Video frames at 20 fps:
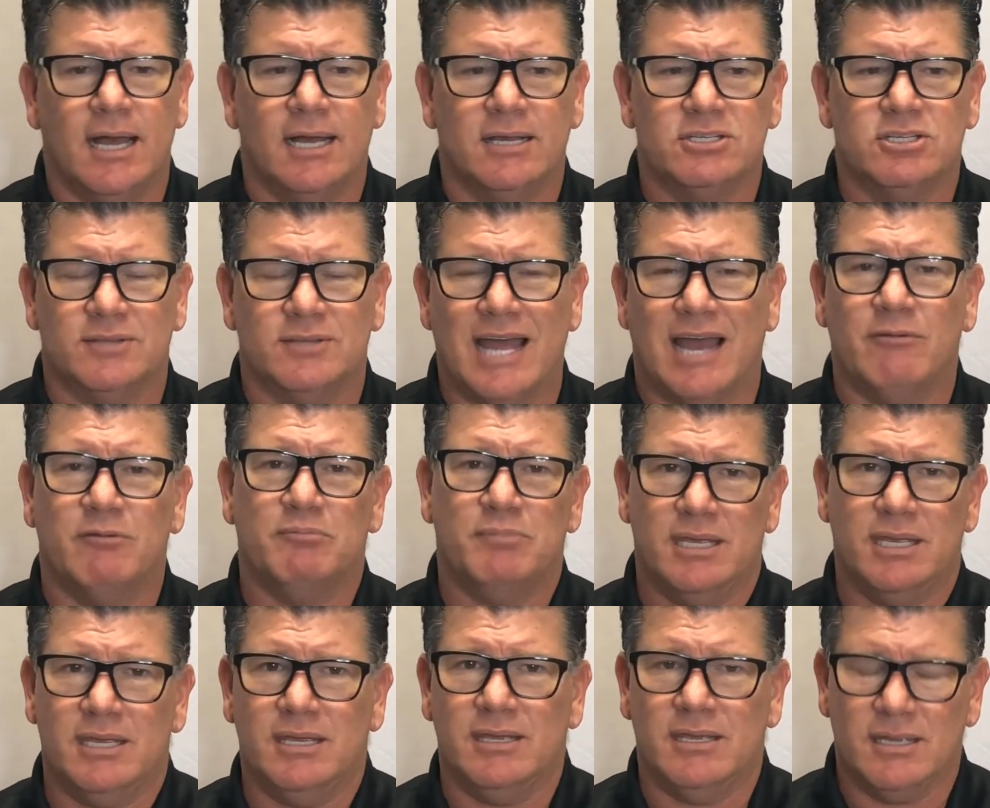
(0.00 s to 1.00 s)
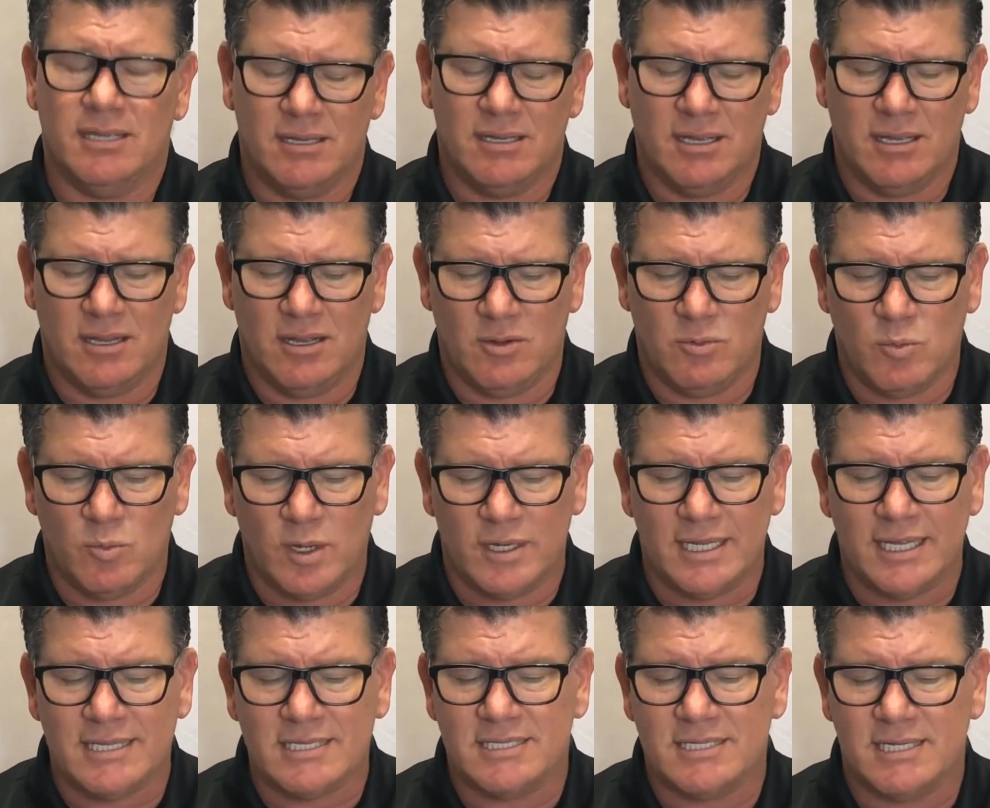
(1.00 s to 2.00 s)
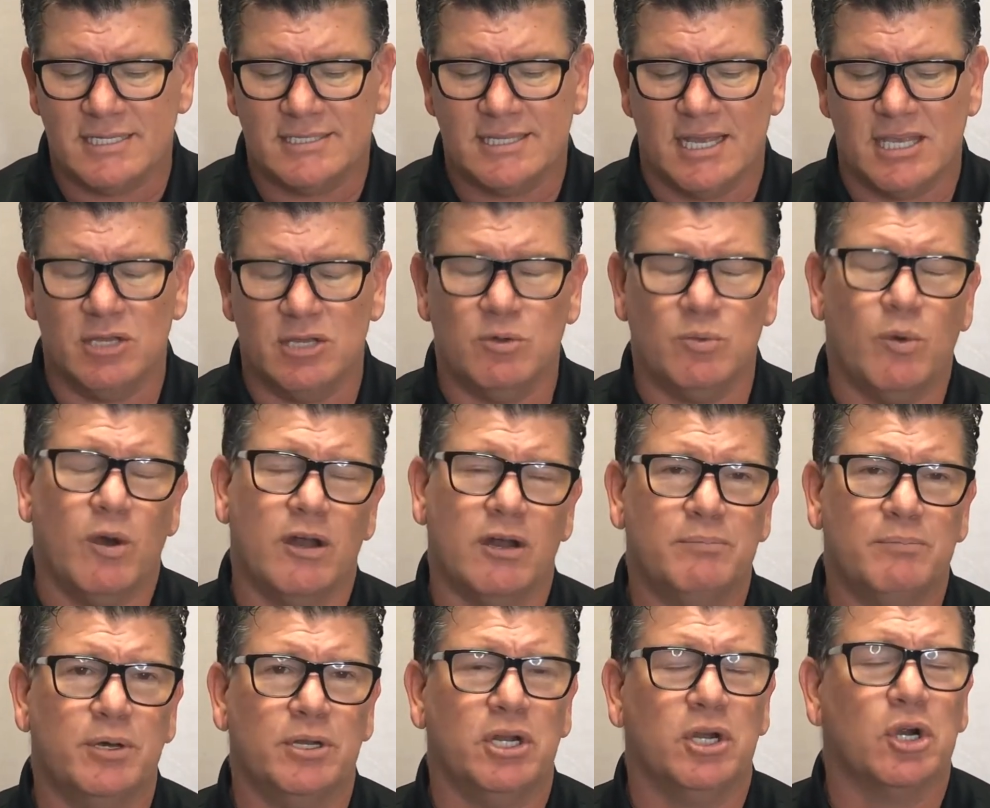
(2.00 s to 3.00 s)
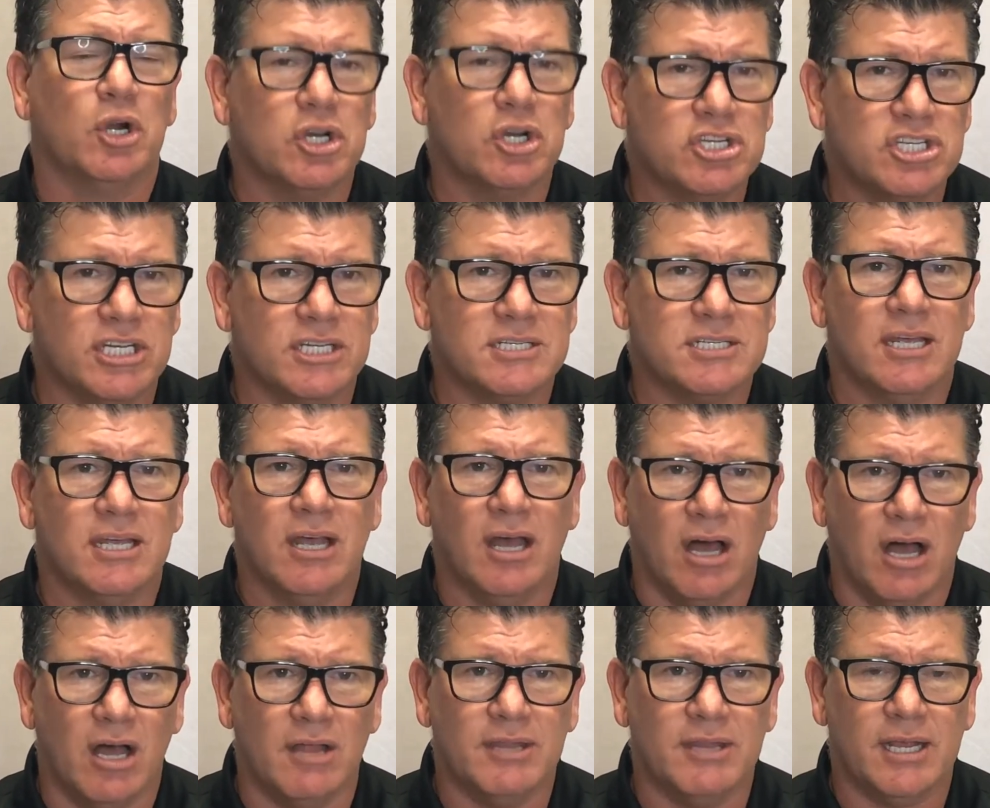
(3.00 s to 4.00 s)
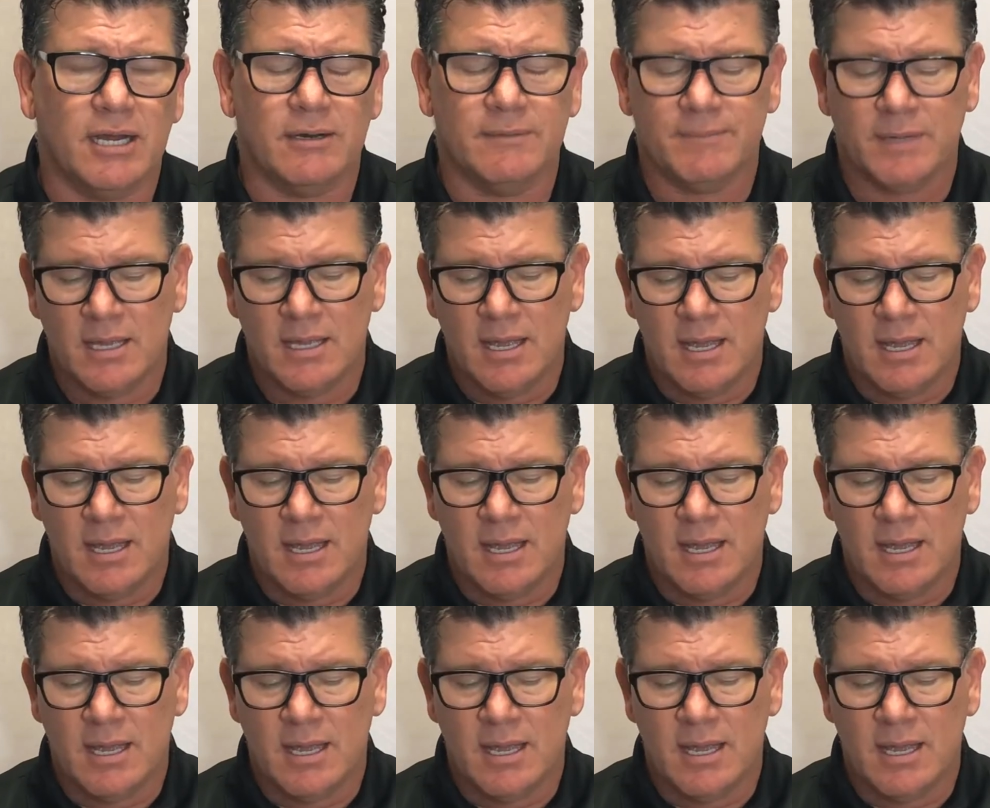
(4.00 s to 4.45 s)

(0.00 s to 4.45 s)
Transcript: so that would be in one instance that you would want to put urgent on there.